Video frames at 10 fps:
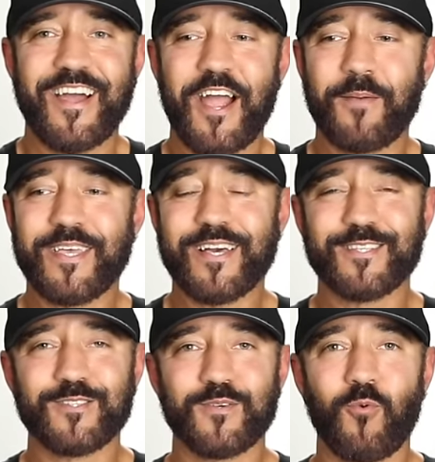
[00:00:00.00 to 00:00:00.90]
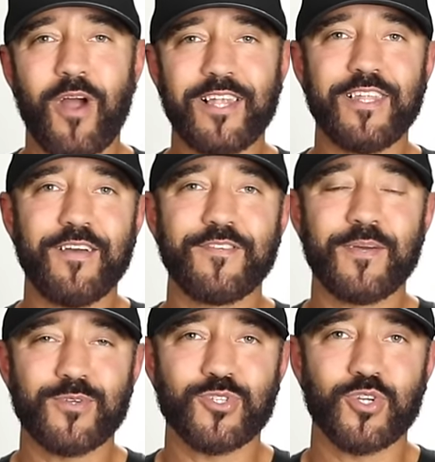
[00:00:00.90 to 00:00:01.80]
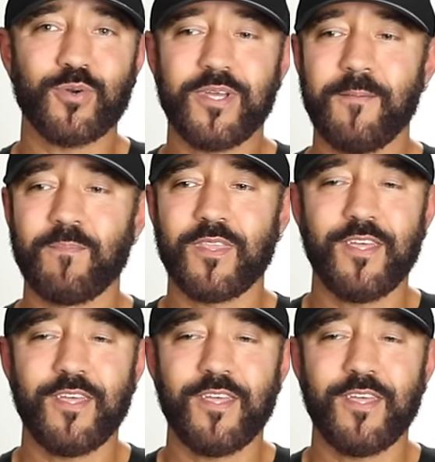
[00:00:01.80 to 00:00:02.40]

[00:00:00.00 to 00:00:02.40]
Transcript: All right, because where I lived in Missouri,